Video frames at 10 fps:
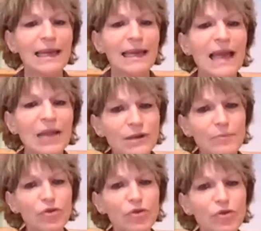In an
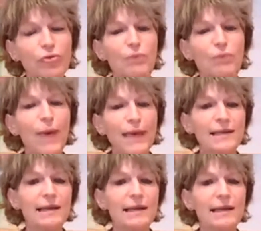attempt to
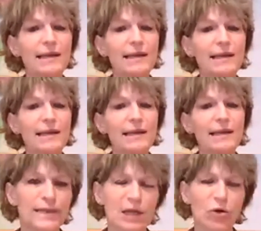eradicate all
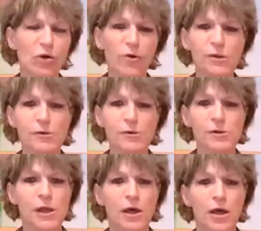critical
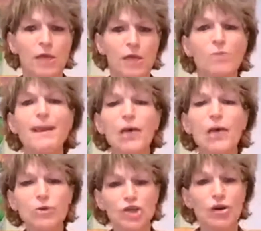voices, the
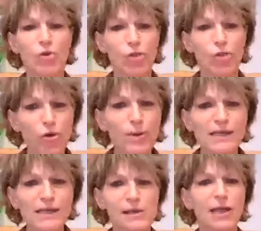Belarusian
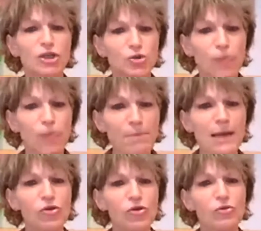authorities are
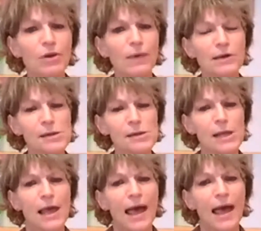trampling human rights
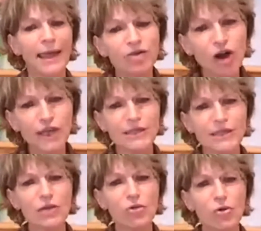and
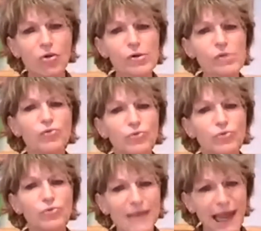targeting those who
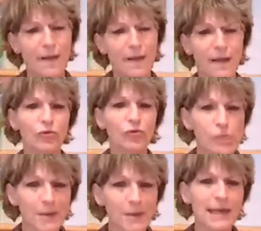dare to
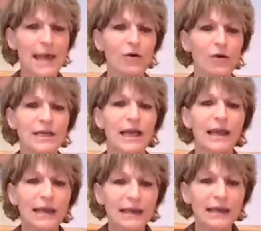speak out
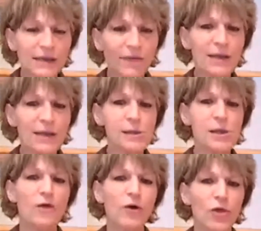in defense
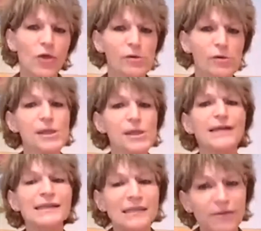of others and
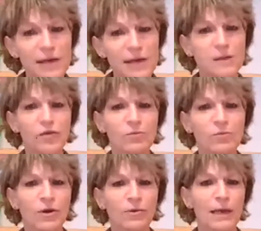in defense of
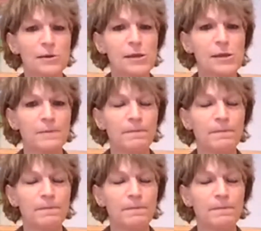human rights.